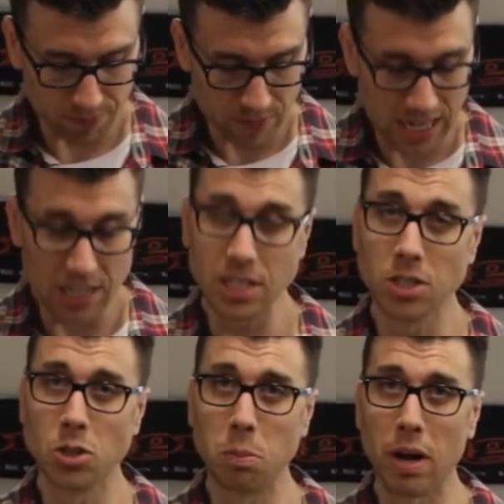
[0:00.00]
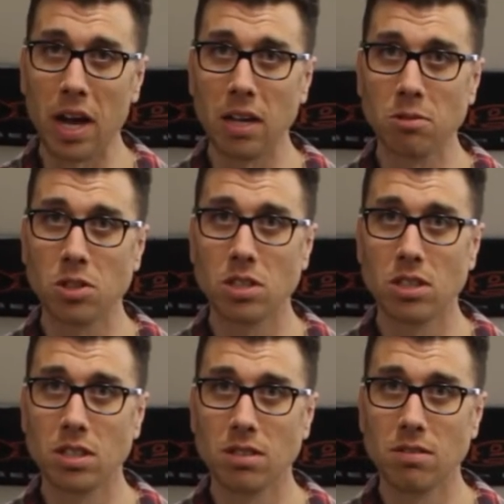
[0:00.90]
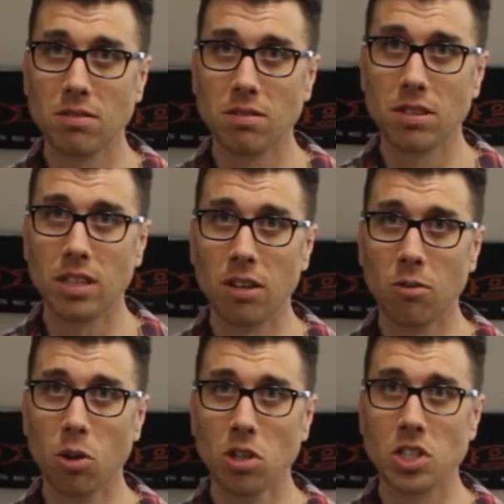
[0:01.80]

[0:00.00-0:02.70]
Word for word: 1800 pounds, the rule of